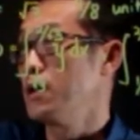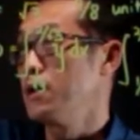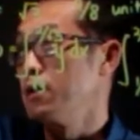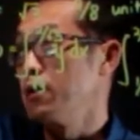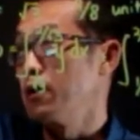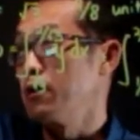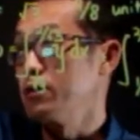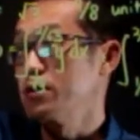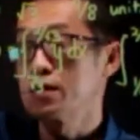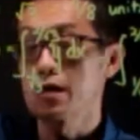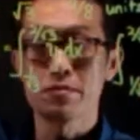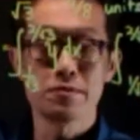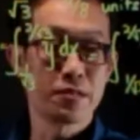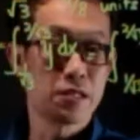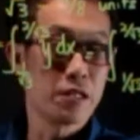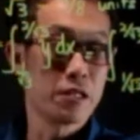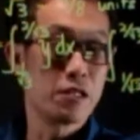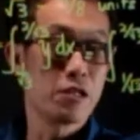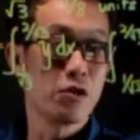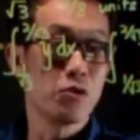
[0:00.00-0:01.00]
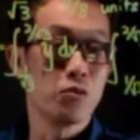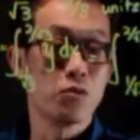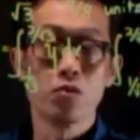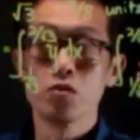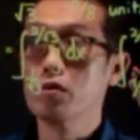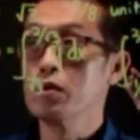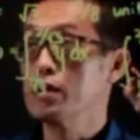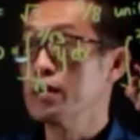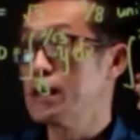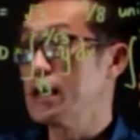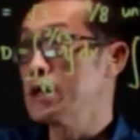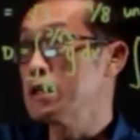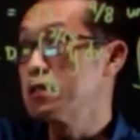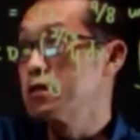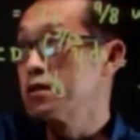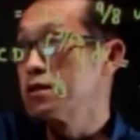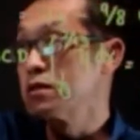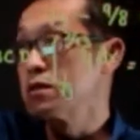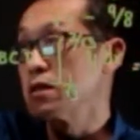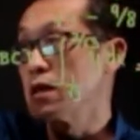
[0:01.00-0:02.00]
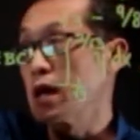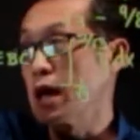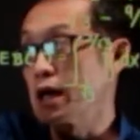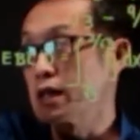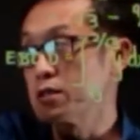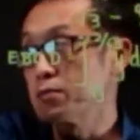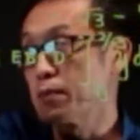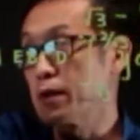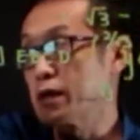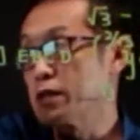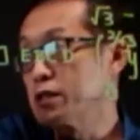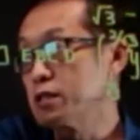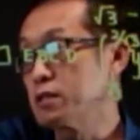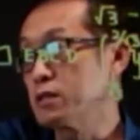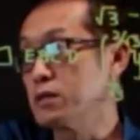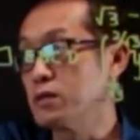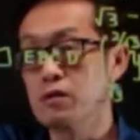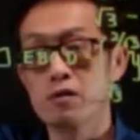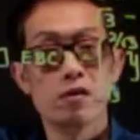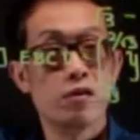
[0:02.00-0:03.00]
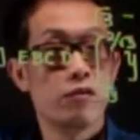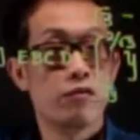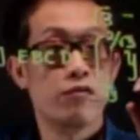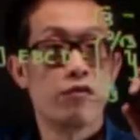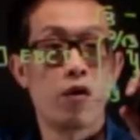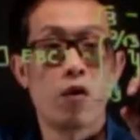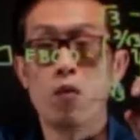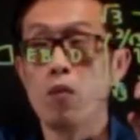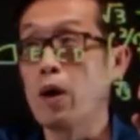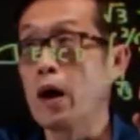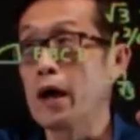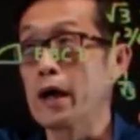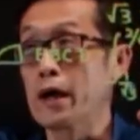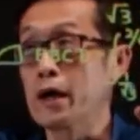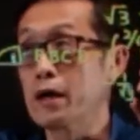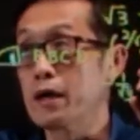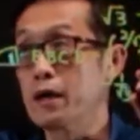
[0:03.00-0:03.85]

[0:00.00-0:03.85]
Now you substitute this expression for y.